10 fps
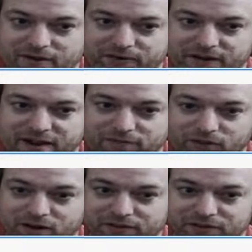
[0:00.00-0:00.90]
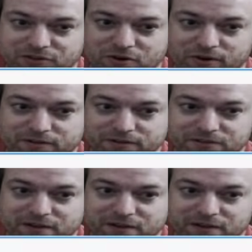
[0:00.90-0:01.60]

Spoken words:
already have a lot of these cards.